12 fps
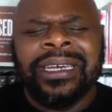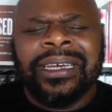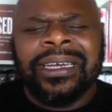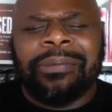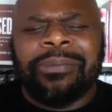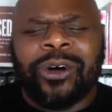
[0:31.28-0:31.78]

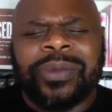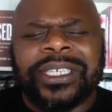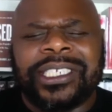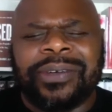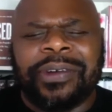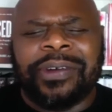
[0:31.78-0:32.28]
a moment
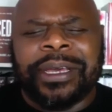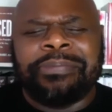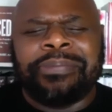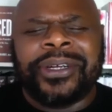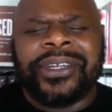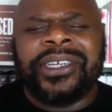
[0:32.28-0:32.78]
to
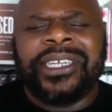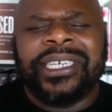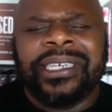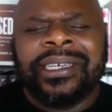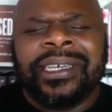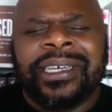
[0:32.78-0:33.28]
remember
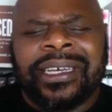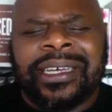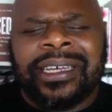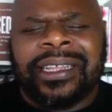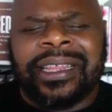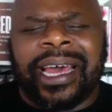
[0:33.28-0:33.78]

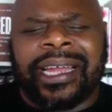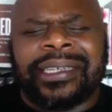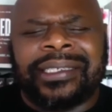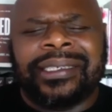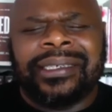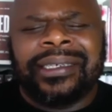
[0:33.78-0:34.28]
that
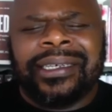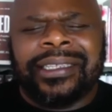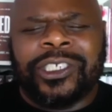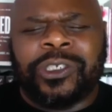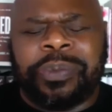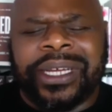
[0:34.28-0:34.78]
the
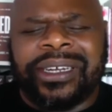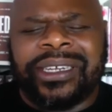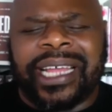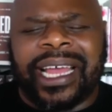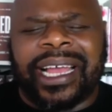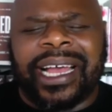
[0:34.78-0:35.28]
spirit
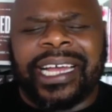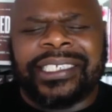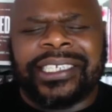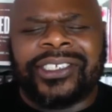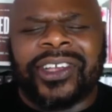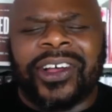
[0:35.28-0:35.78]
that guides
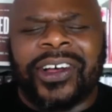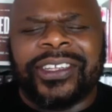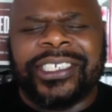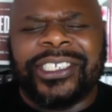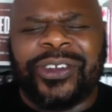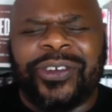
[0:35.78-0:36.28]
us all
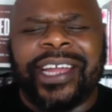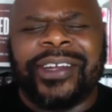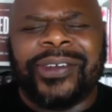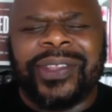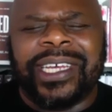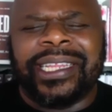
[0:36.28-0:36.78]
is greater
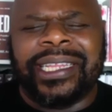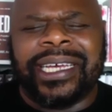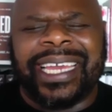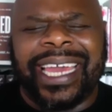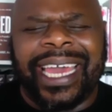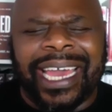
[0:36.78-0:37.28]
than the
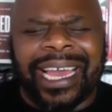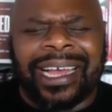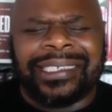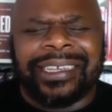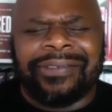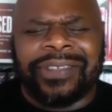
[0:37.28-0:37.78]

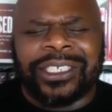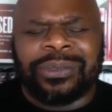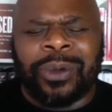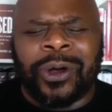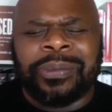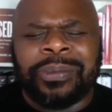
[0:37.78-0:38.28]
chaos of this
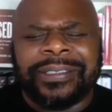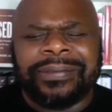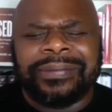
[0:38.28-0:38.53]
moment.